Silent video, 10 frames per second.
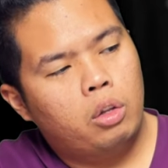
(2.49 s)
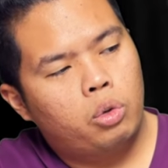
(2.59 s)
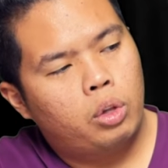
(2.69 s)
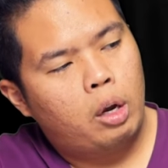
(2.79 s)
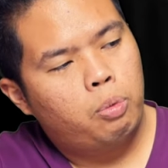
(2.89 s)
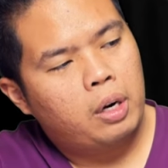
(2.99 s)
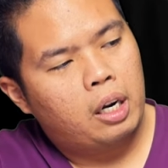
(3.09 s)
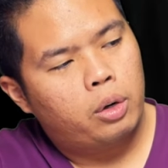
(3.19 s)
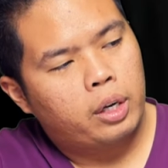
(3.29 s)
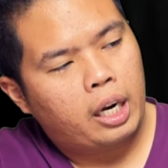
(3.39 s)
and today we are
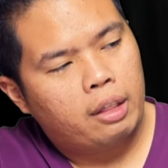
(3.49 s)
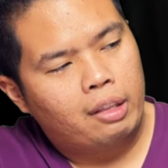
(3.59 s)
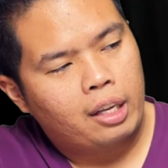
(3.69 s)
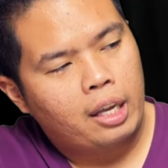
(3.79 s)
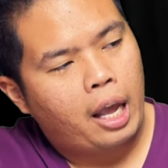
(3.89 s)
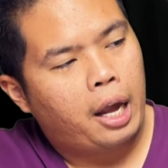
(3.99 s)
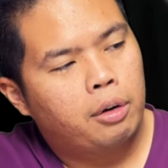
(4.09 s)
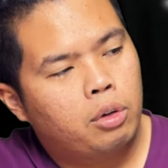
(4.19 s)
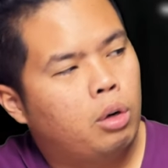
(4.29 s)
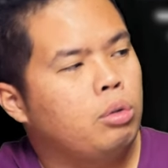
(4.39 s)
looking at the
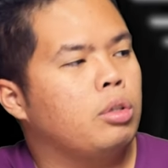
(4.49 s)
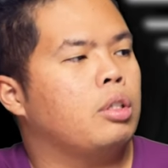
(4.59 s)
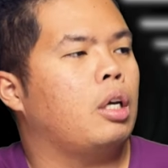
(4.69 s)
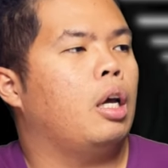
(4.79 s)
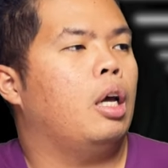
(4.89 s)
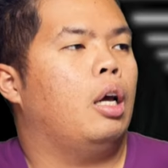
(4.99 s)
AORUS